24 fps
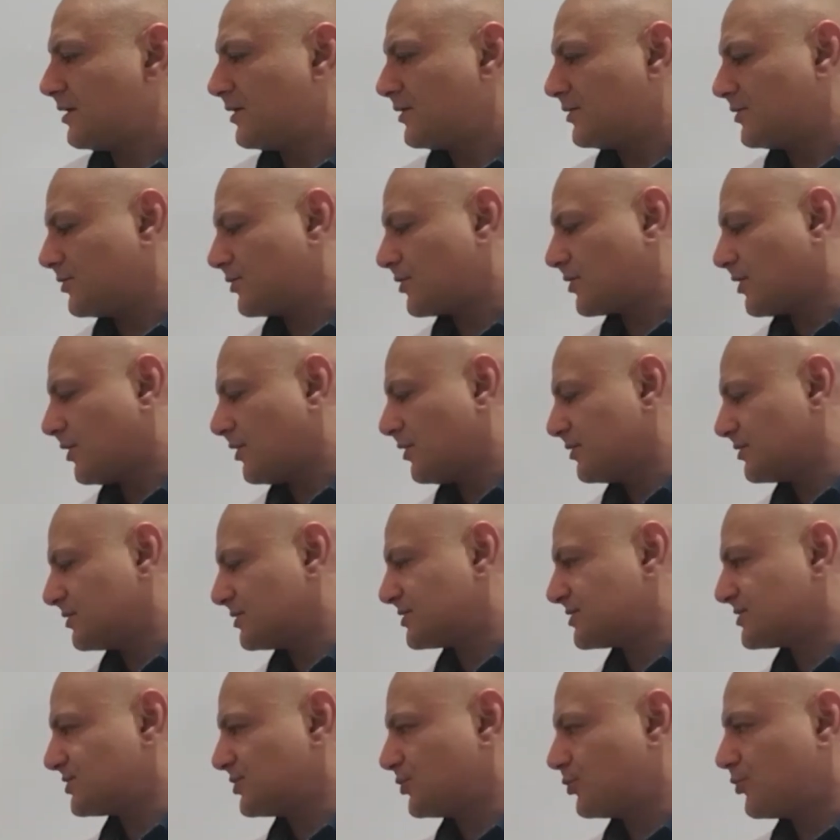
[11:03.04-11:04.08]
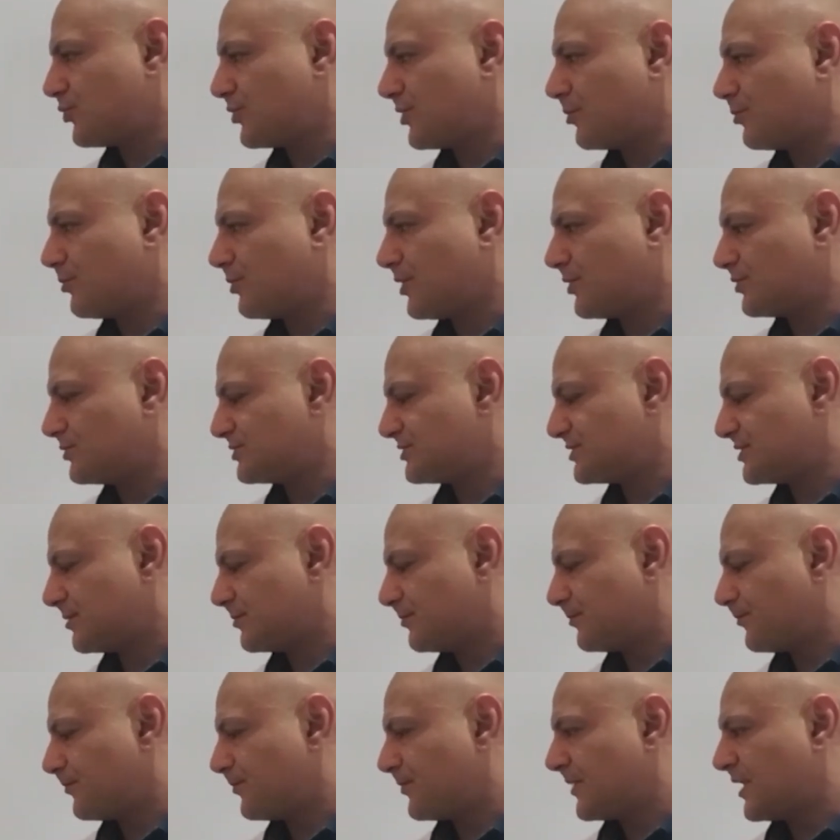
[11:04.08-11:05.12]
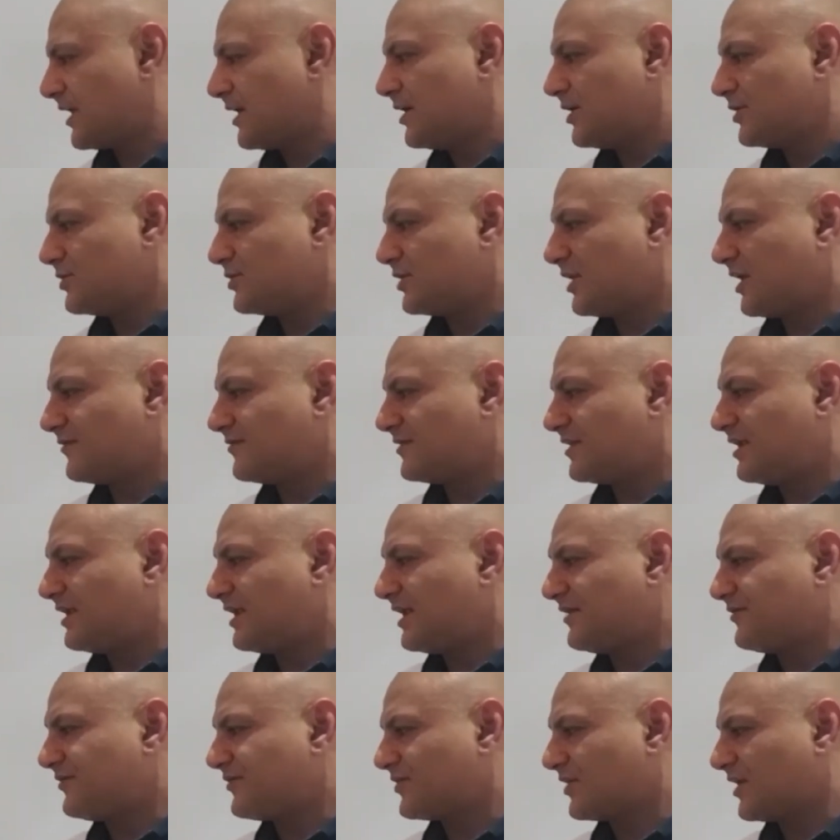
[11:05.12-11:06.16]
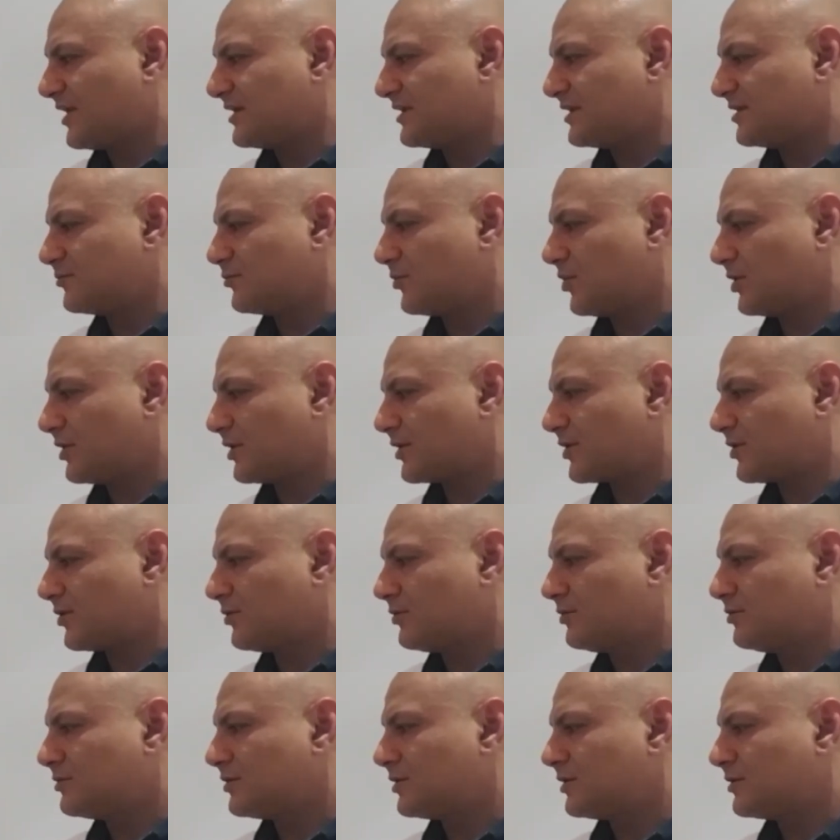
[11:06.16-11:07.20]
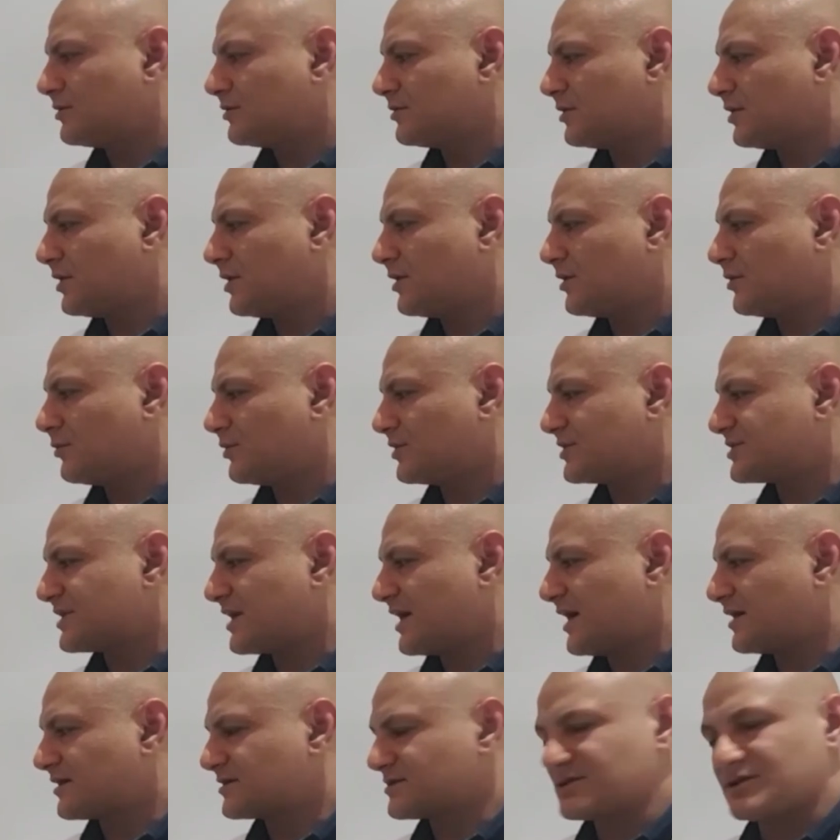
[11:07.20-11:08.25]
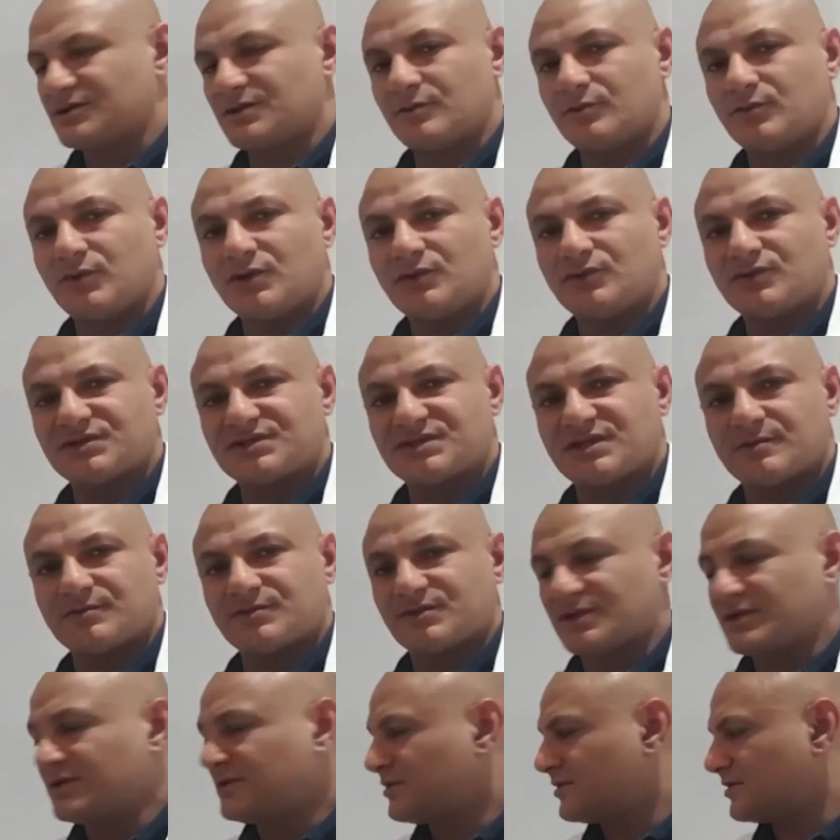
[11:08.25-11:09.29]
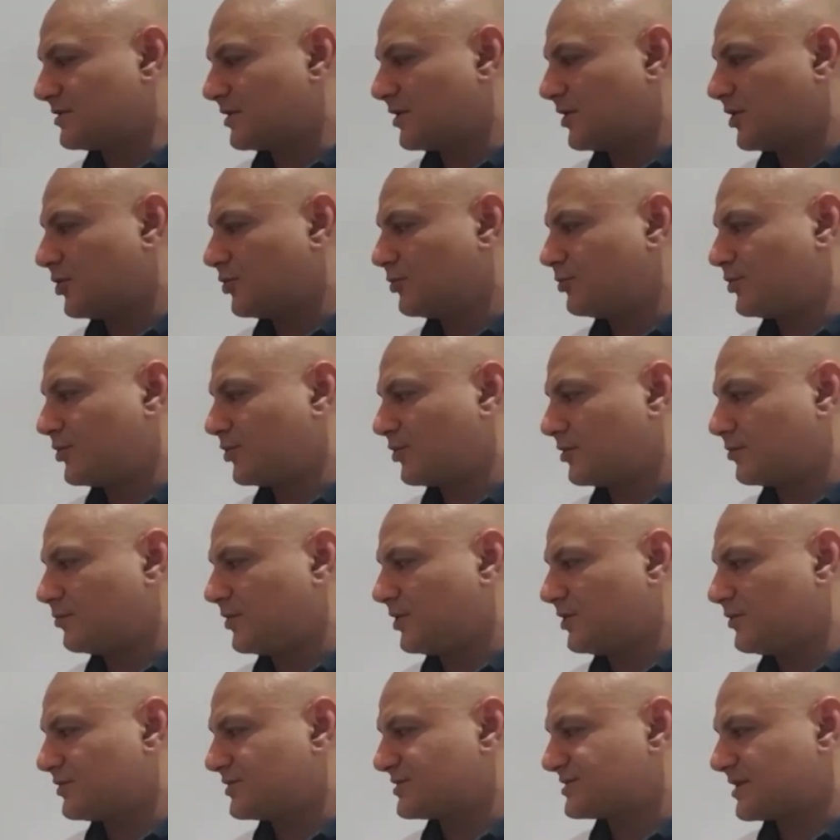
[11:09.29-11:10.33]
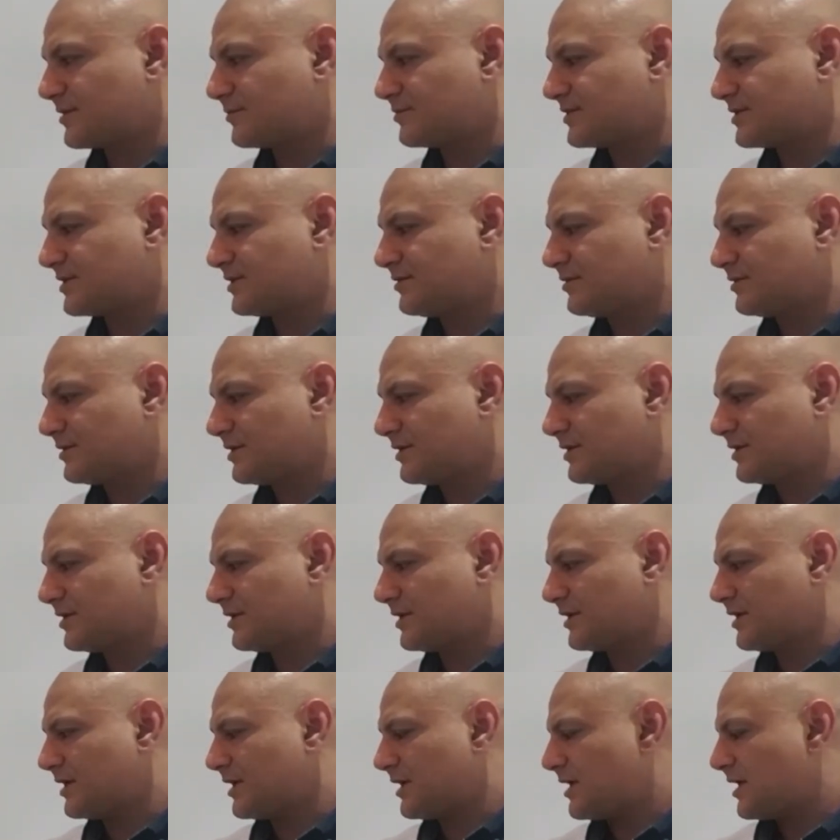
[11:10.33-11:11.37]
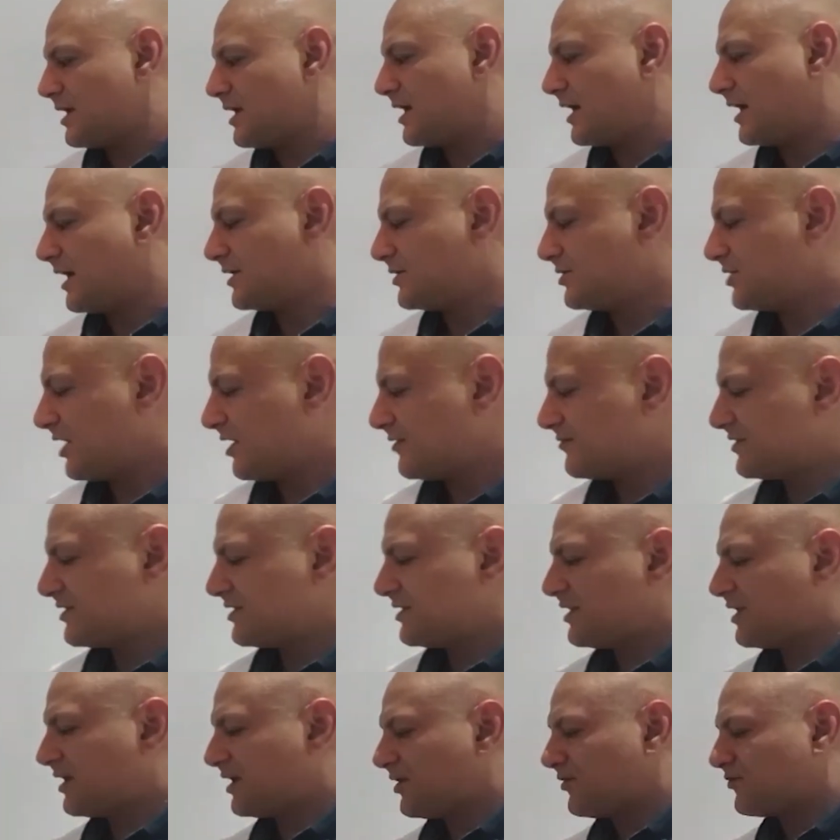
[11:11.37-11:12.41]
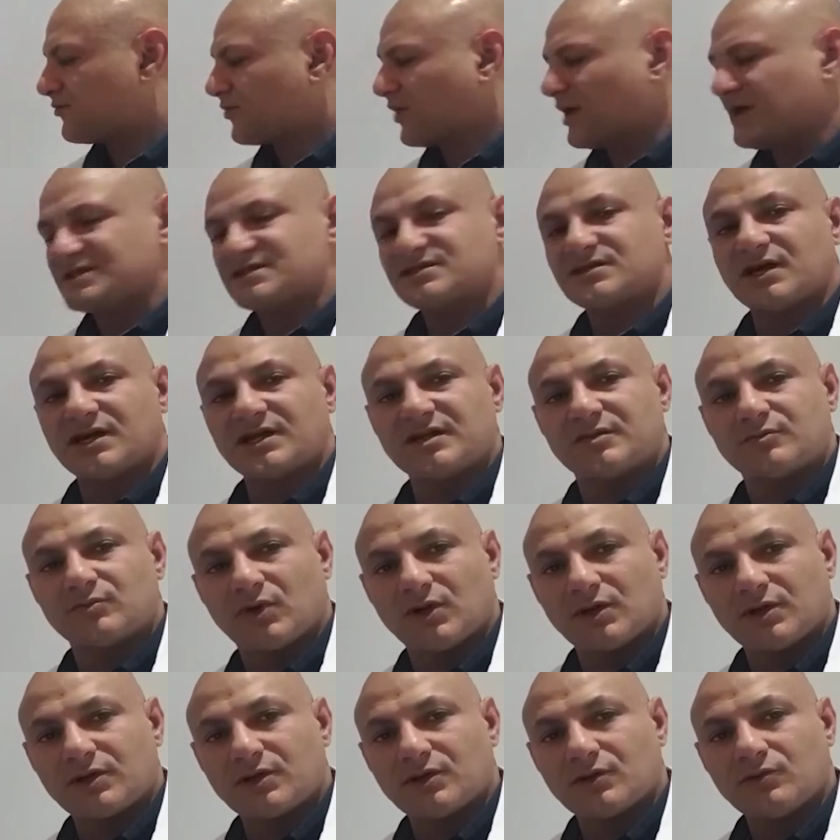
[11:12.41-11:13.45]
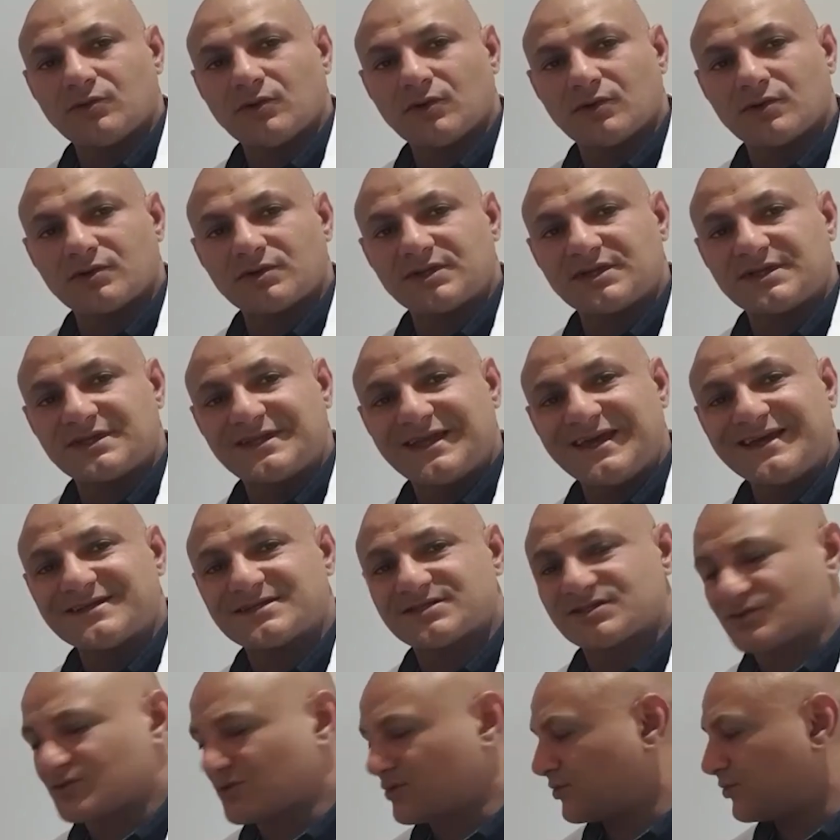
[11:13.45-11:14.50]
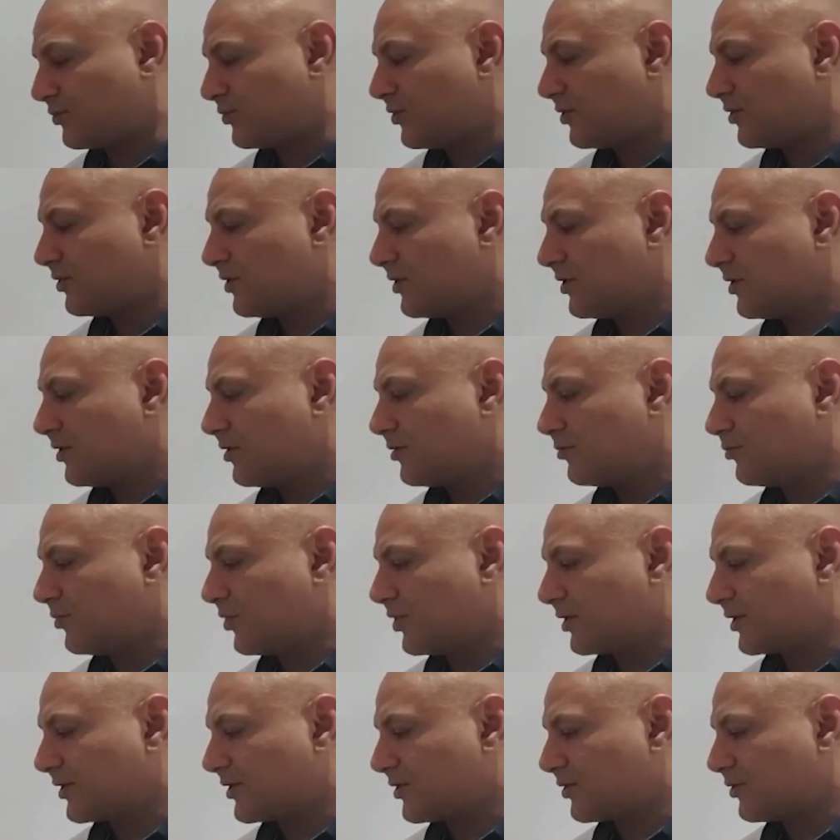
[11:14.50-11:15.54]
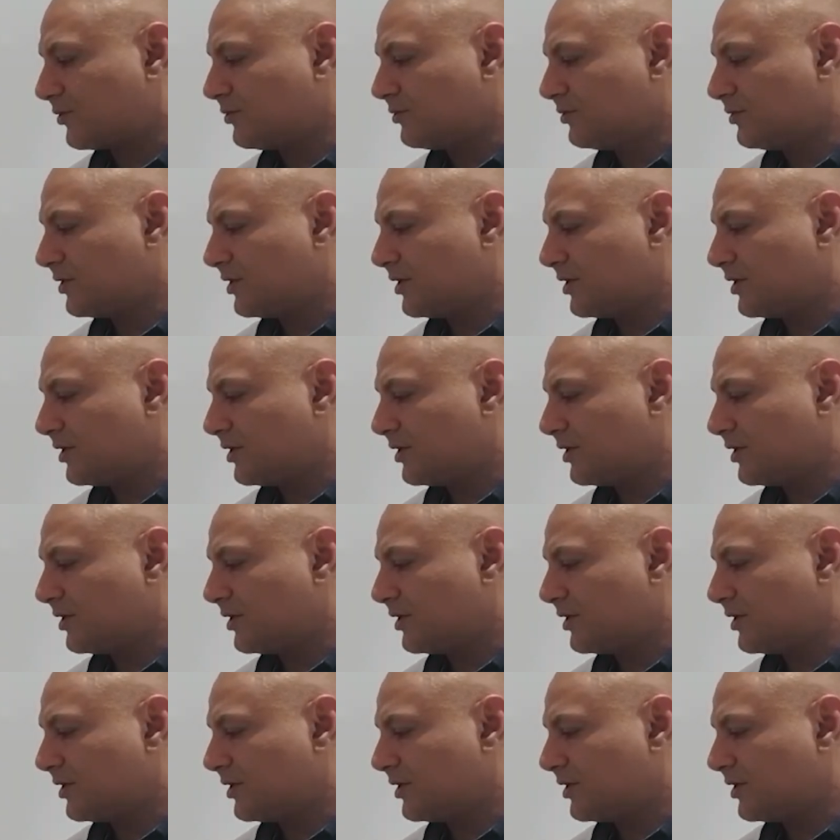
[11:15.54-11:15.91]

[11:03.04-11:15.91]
you can't superimpose them. You have a left-sided molecule which acts on the mu receptor, the opioid mu receptor, and you have a right-sided molecule or dextro molecule